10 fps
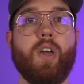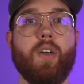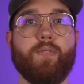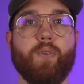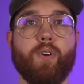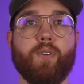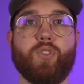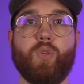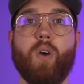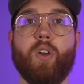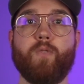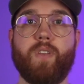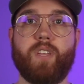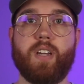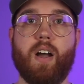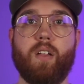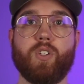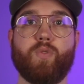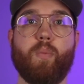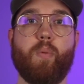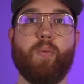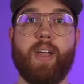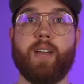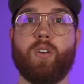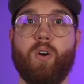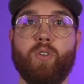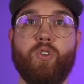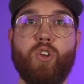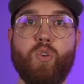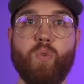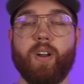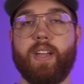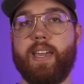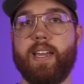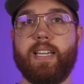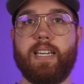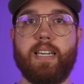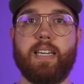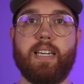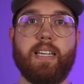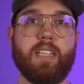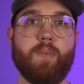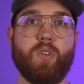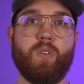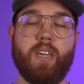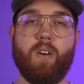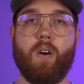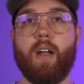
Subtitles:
for $250 from a brand called Neewer, Neewer.